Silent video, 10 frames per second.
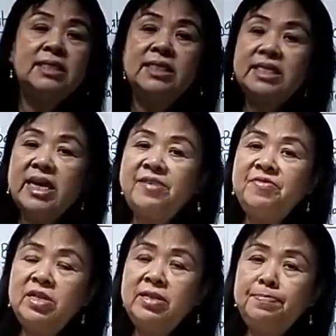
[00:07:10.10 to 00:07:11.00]

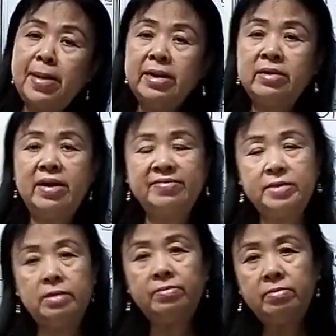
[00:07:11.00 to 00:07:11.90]
7
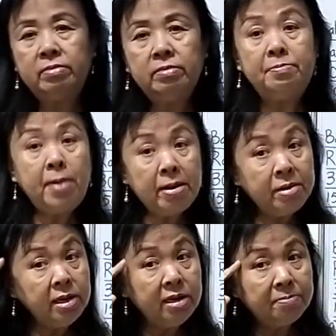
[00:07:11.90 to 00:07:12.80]
paragraphs.
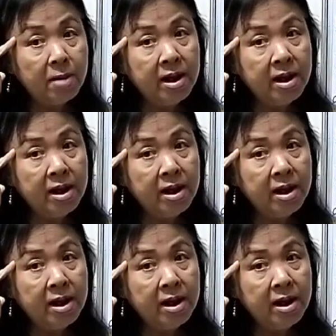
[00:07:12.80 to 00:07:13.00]
Bearing in